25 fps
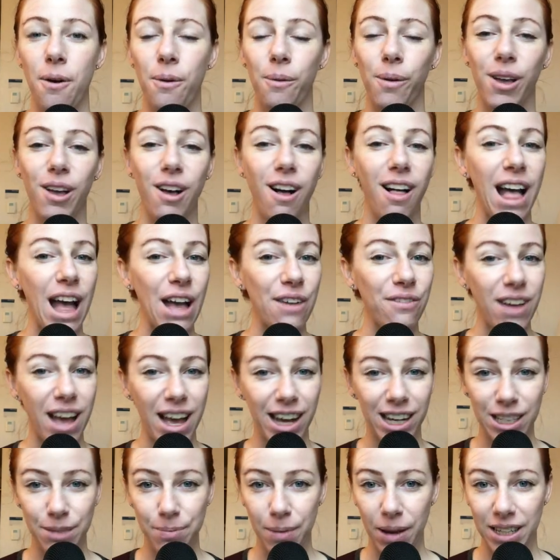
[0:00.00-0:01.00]
we all have
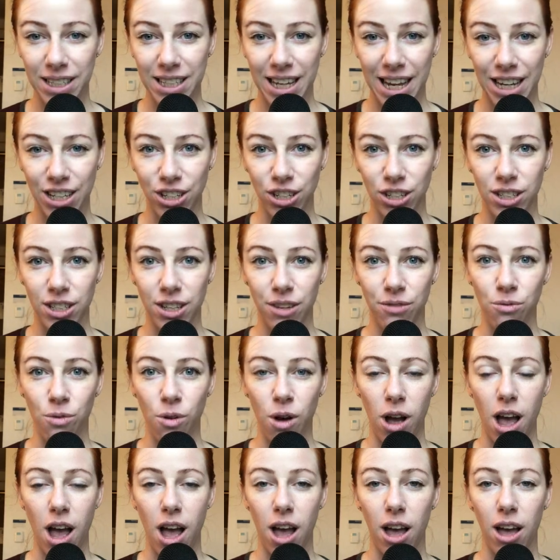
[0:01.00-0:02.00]
expectations of
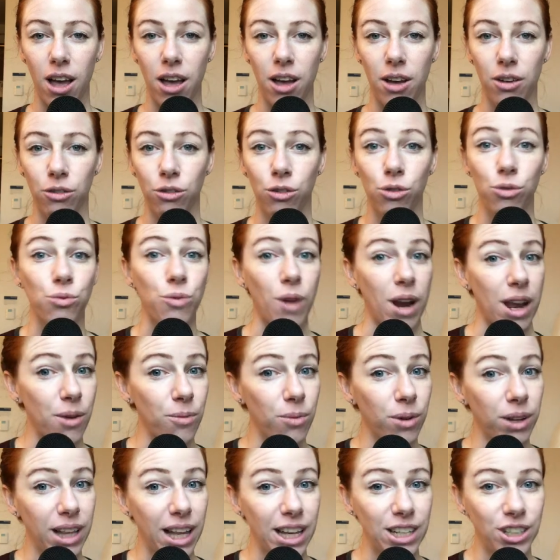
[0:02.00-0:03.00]
what a great
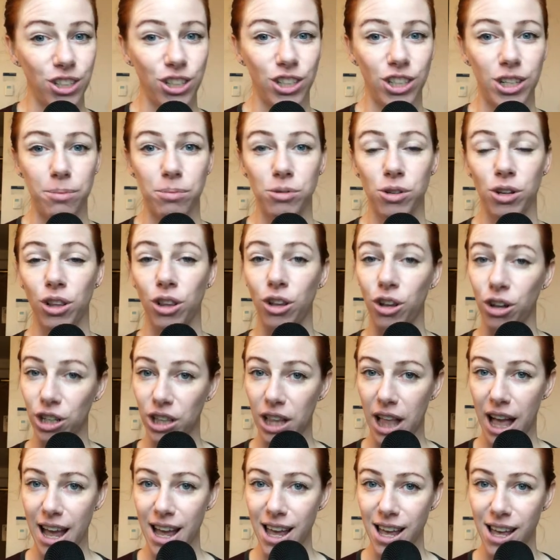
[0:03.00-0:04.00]
relationship should look
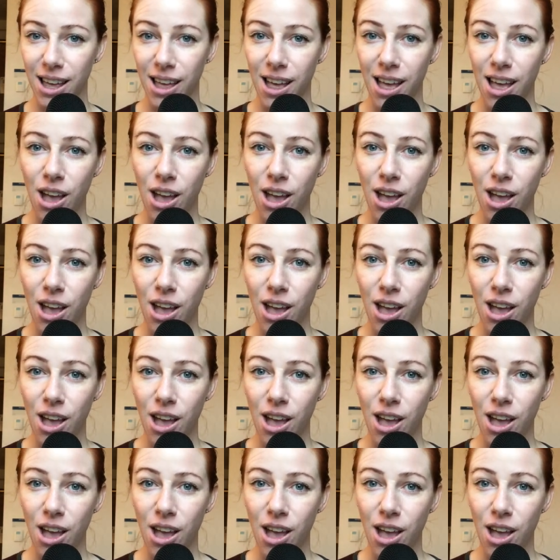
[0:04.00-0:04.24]
like.